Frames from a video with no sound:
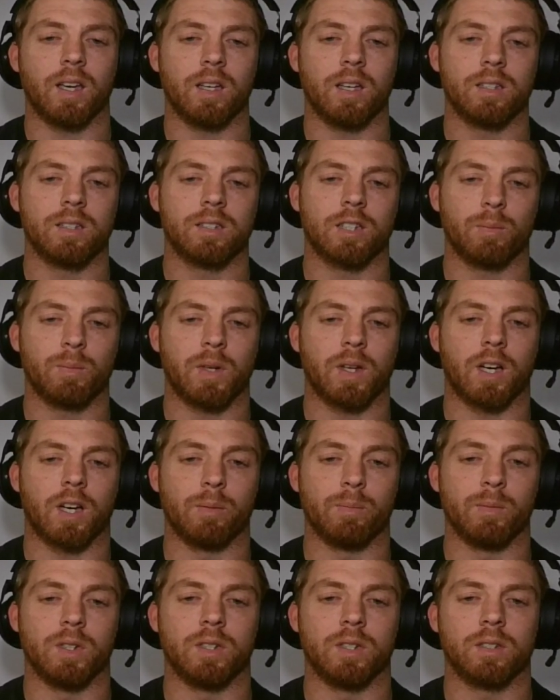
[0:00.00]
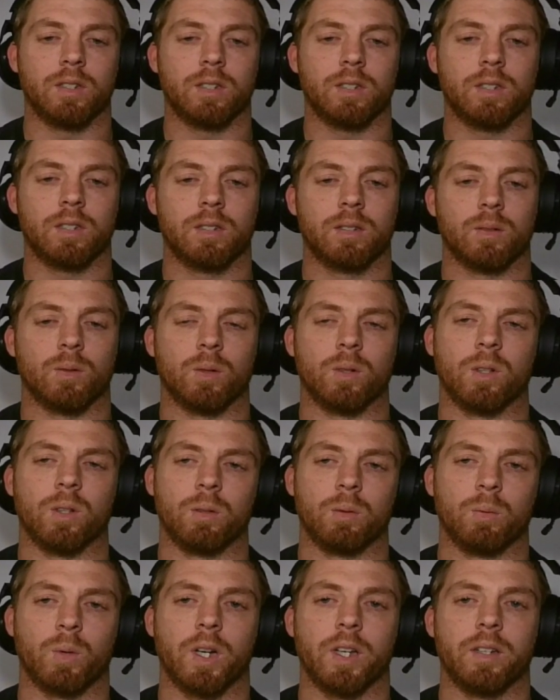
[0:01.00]
some diamonds, all
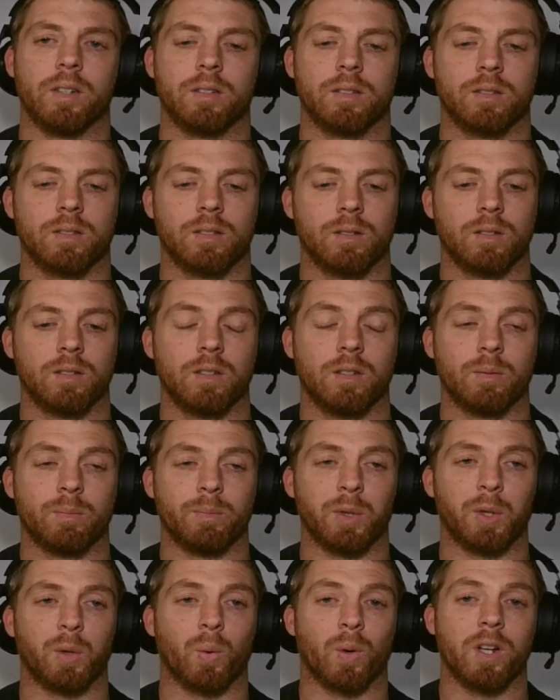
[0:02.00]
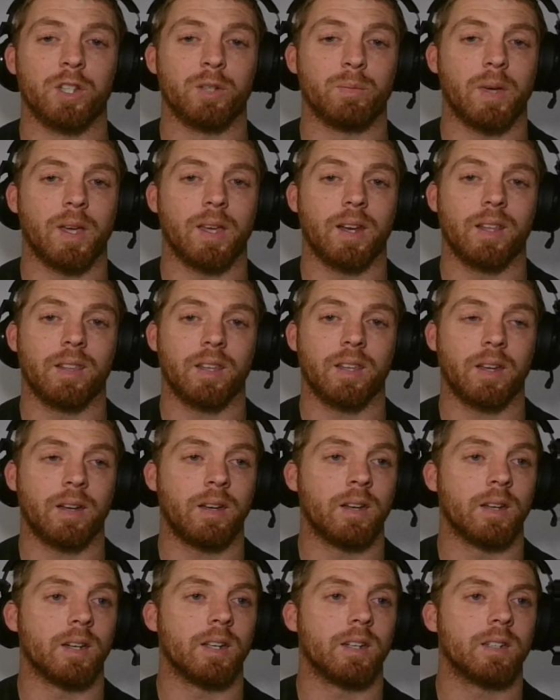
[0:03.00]
one. But one's better than
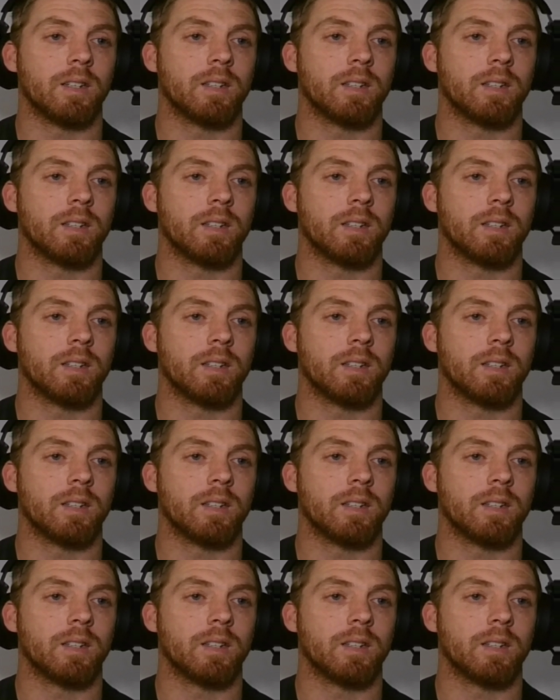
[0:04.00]
none.